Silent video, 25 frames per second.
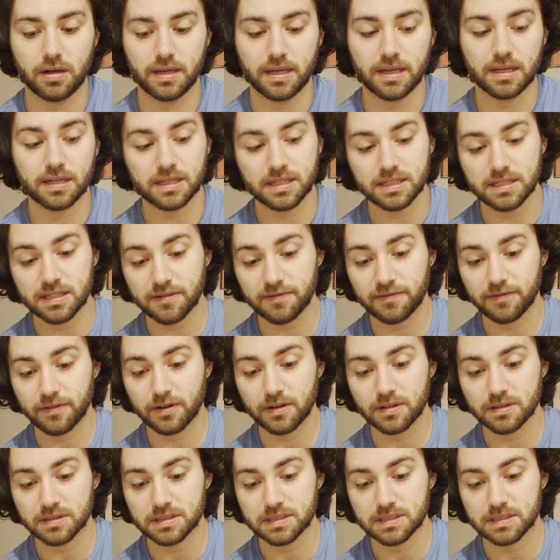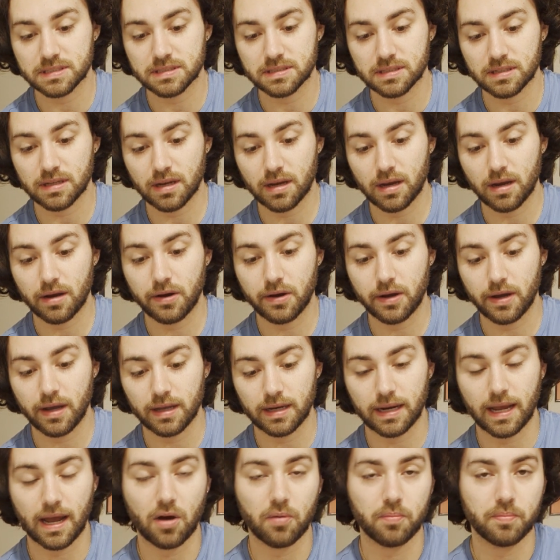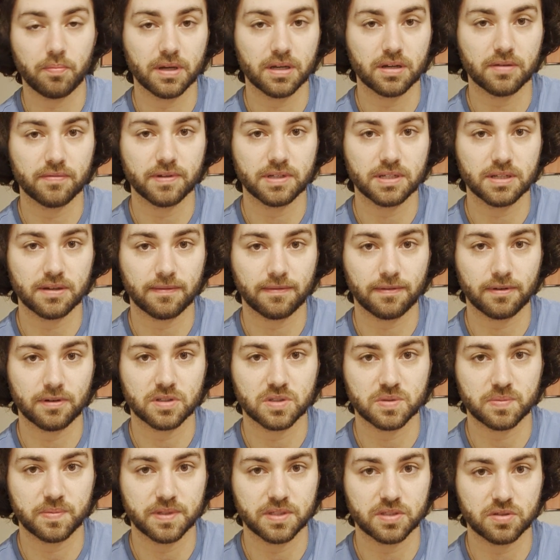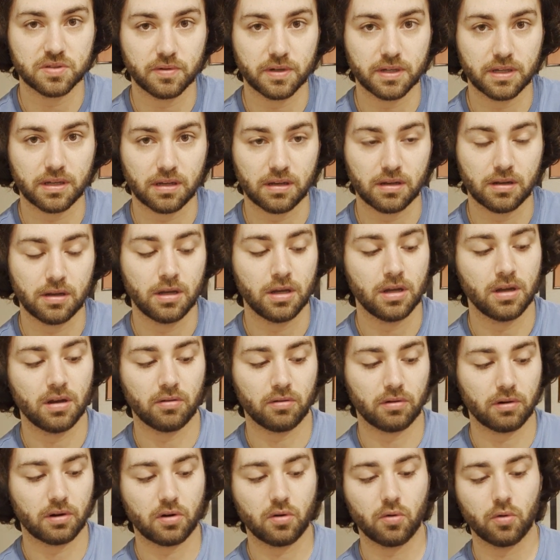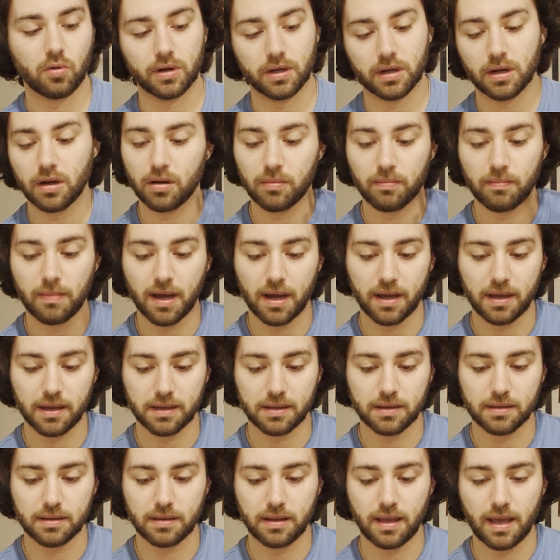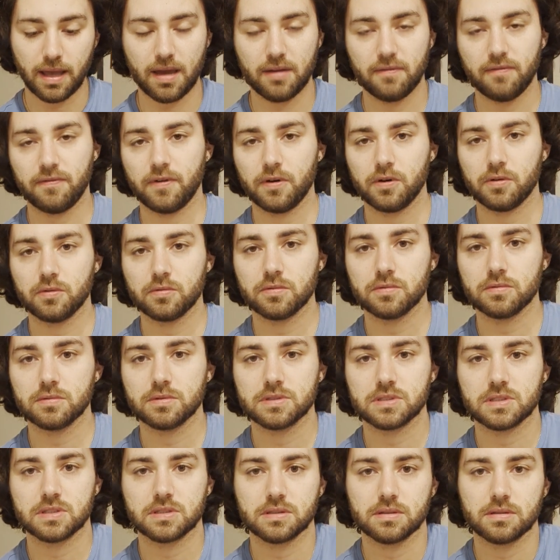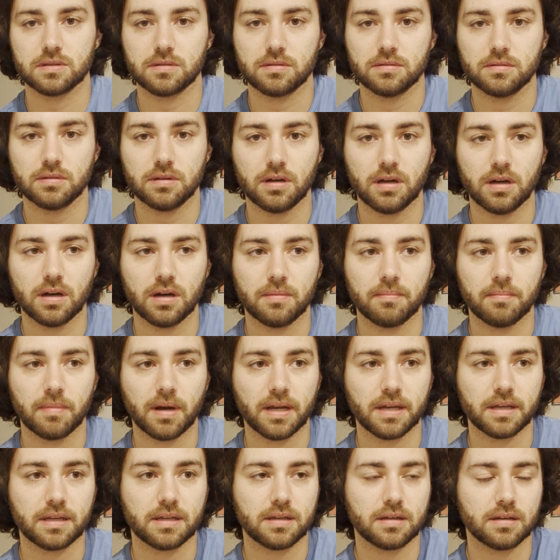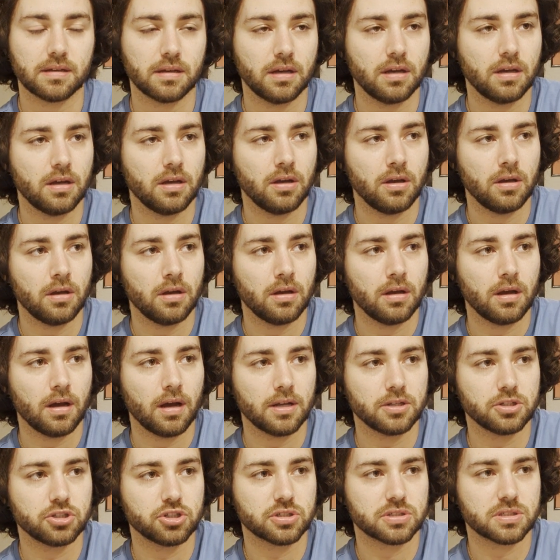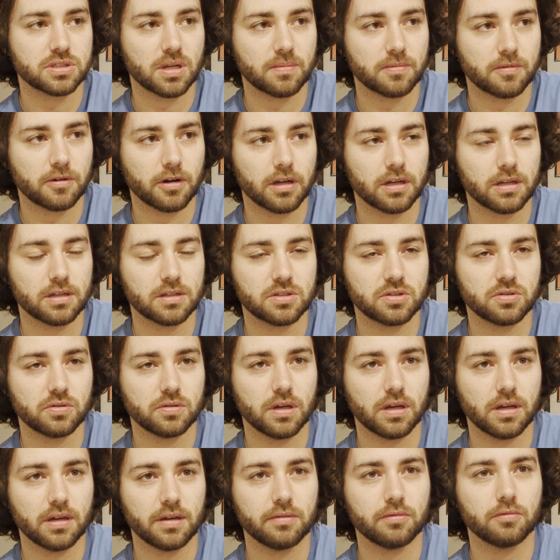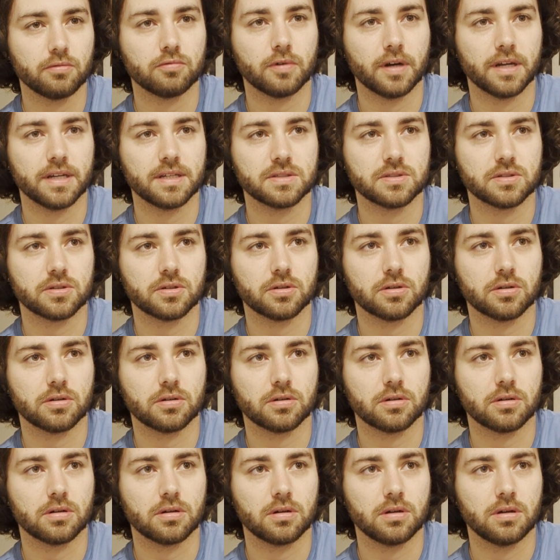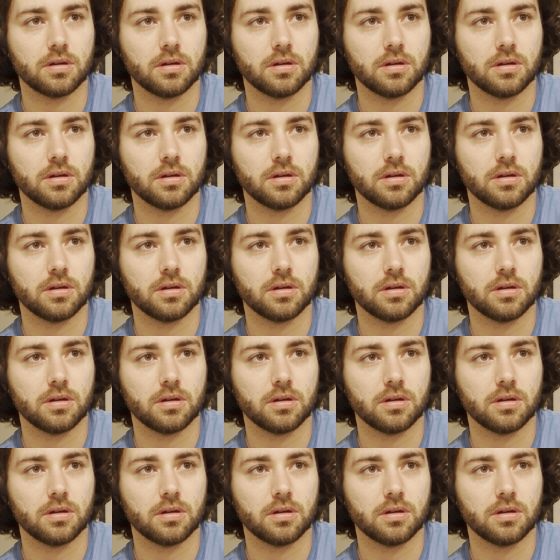any difference and how big of a difference between recording on my headphones mic. I just upgraded to a Razer